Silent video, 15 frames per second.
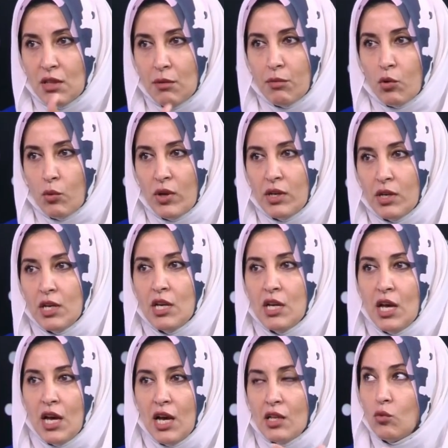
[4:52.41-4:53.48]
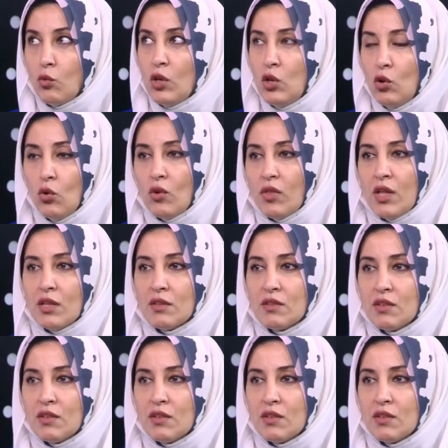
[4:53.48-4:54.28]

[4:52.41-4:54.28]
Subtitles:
number one, and we know that